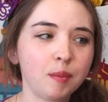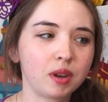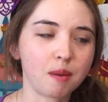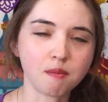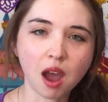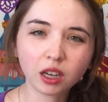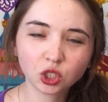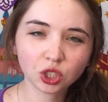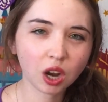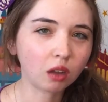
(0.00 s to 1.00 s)
but I'm not
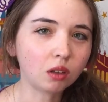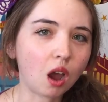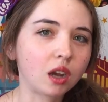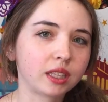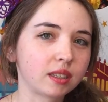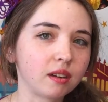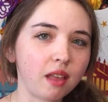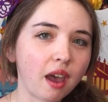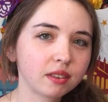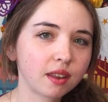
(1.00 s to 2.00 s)
sure how long that's going to
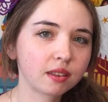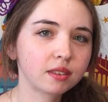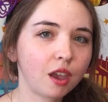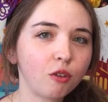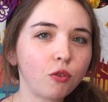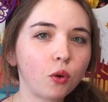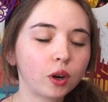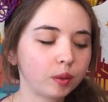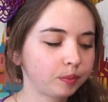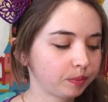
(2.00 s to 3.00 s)
last on sale
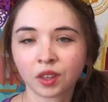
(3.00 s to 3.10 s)
for.